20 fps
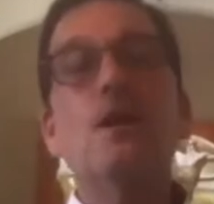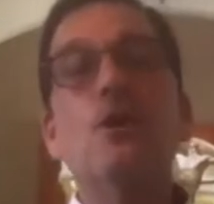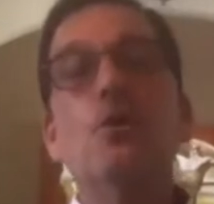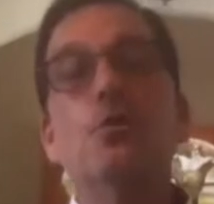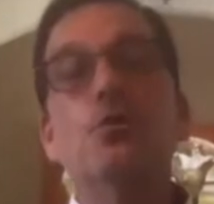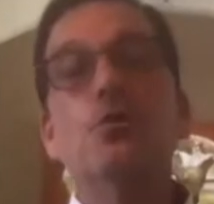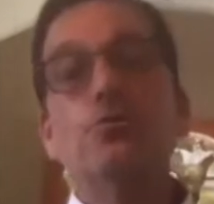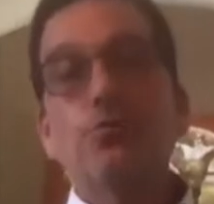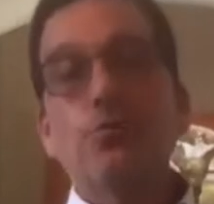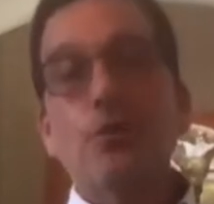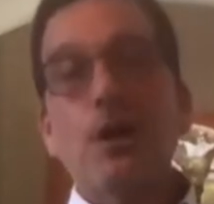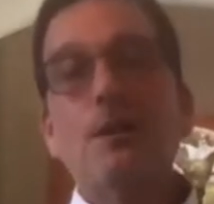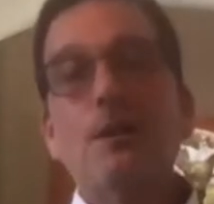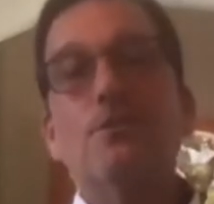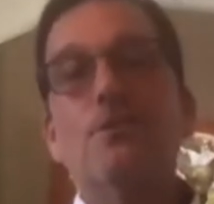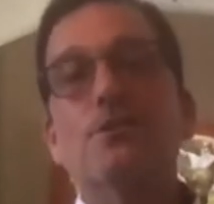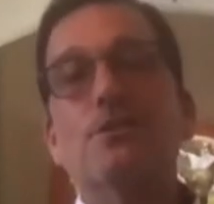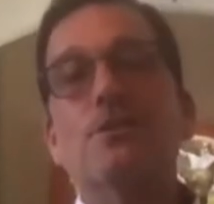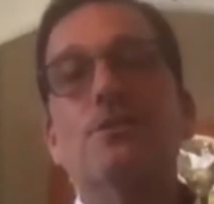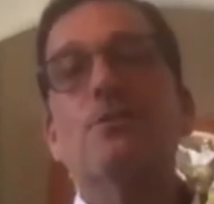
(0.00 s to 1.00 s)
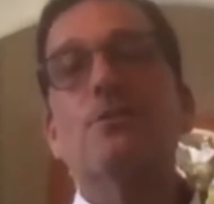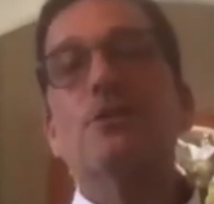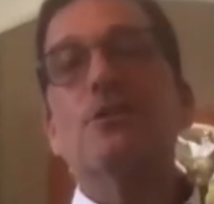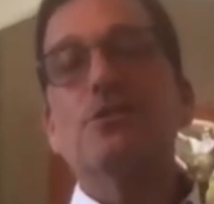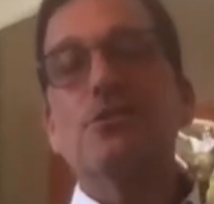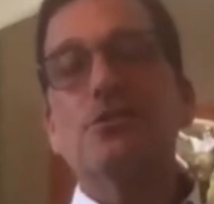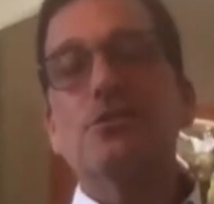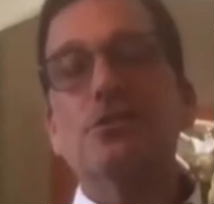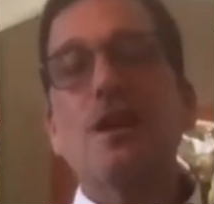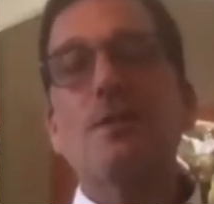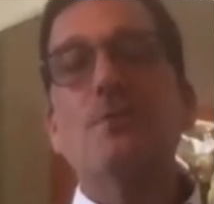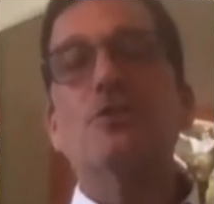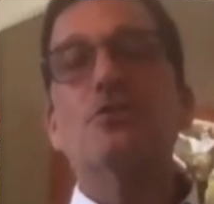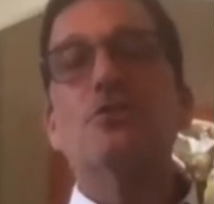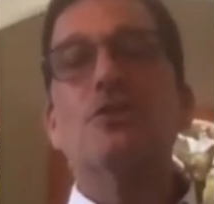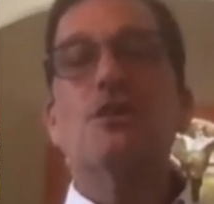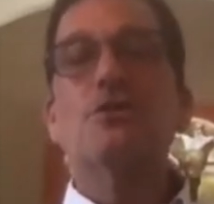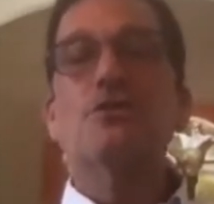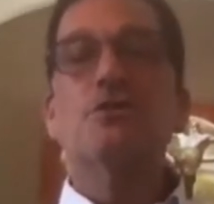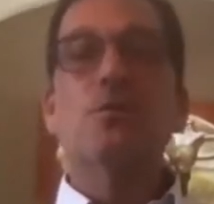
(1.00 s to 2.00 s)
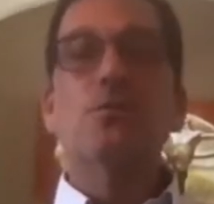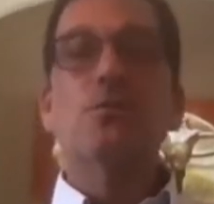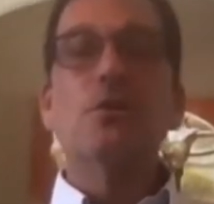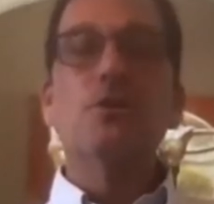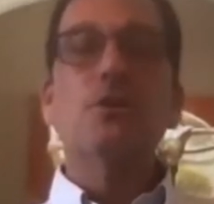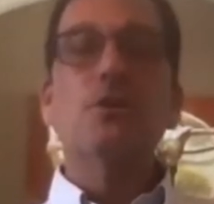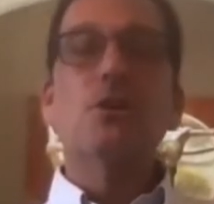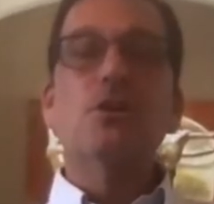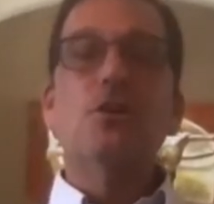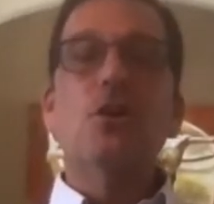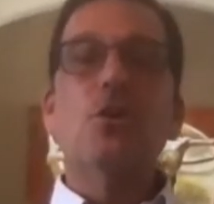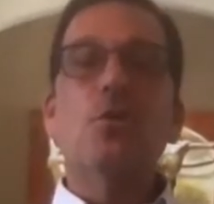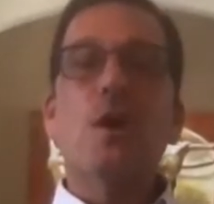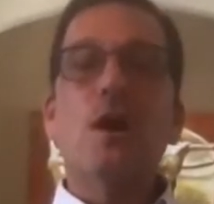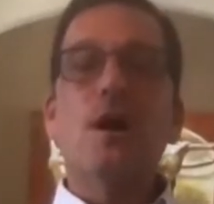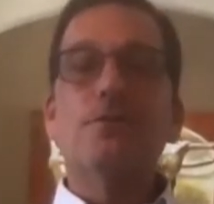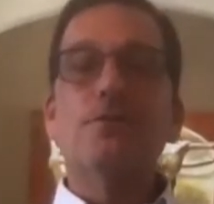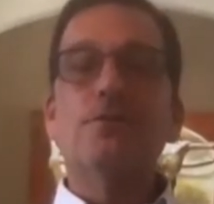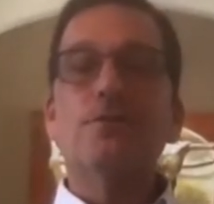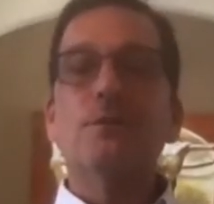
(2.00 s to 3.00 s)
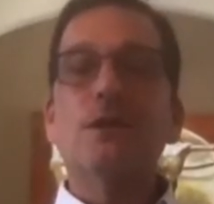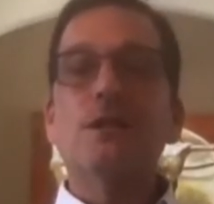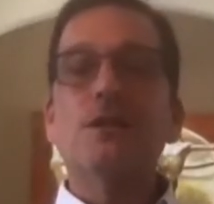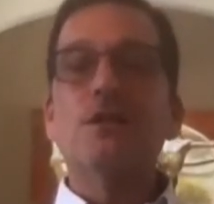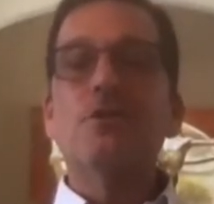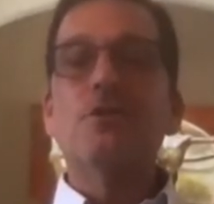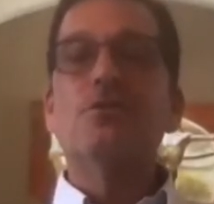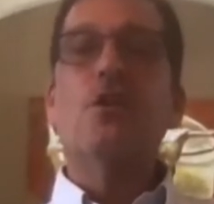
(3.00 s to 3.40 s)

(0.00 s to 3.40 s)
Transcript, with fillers: which probably is going to be a systemic change that will go on for many years.